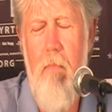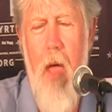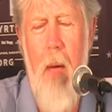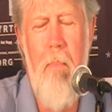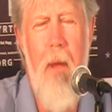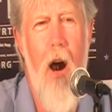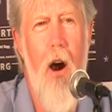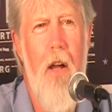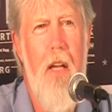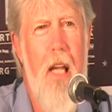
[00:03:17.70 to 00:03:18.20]

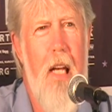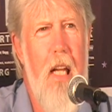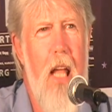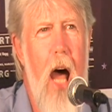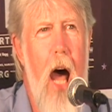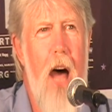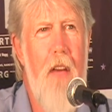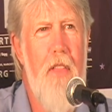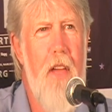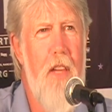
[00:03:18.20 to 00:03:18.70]
American
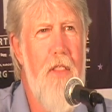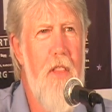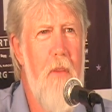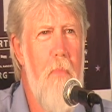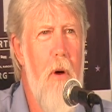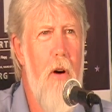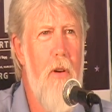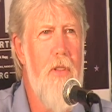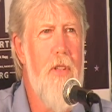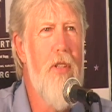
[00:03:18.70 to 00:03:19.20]
Gothic, the
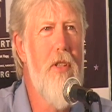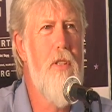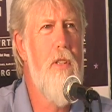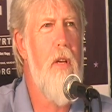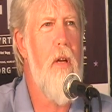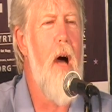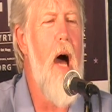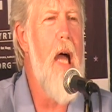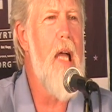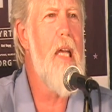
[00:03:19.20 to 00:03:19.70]
most
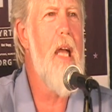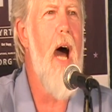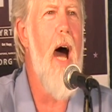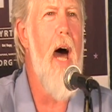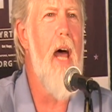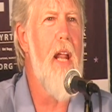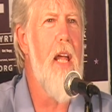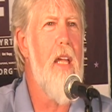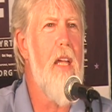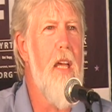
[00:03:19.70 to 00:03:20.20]

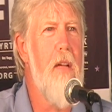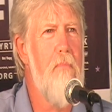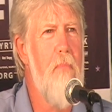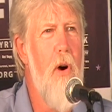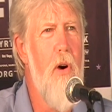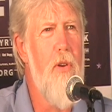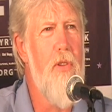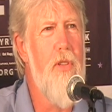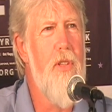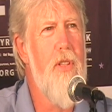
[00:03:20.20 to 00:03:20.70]
iconic and
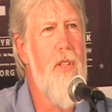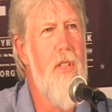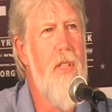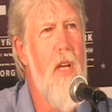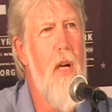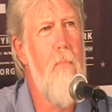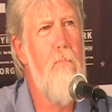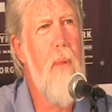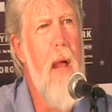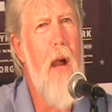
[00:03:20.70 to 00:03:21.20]
most
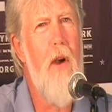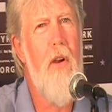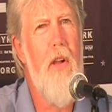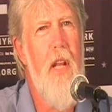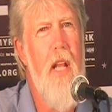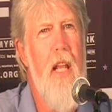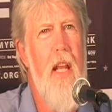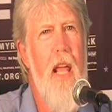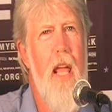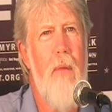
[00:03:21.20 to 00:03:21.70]

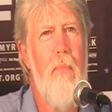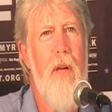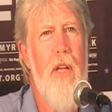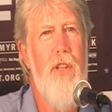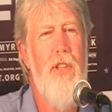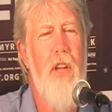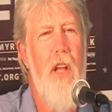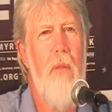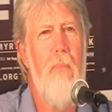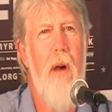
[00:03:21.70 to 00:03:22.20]
parodied
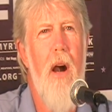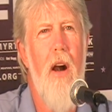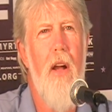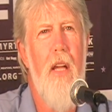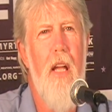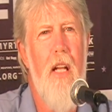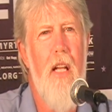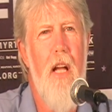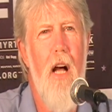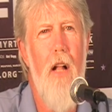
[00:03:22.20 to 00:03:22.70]
image in
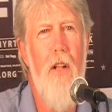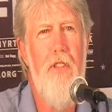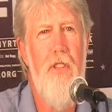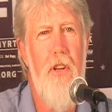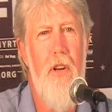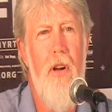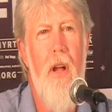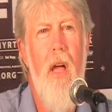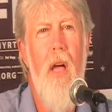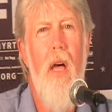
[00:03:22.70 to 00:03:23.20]
American
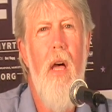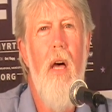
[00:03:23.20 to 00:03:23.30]
culture,